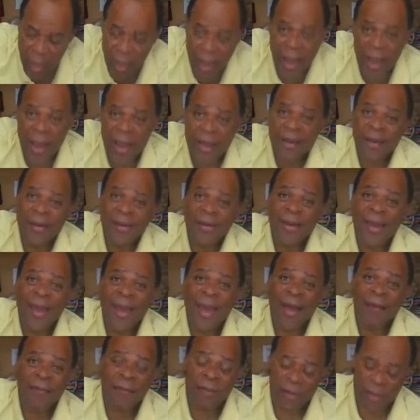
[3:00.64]
I didn't
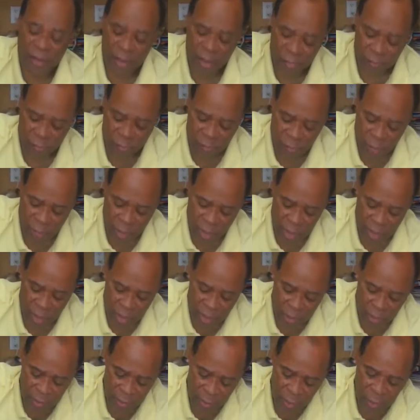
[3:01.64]
have it yesterday.
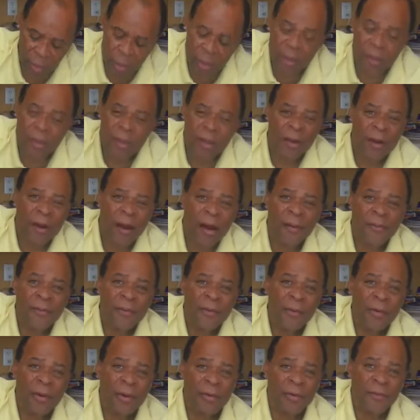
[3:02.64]
The coffee
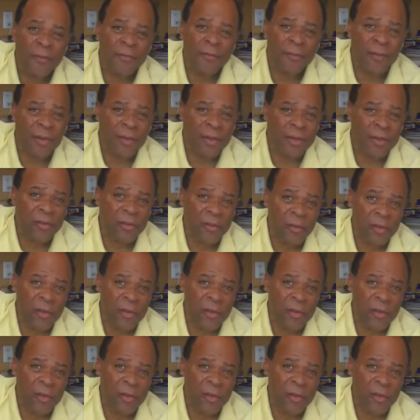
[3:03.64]
wasn't feeling too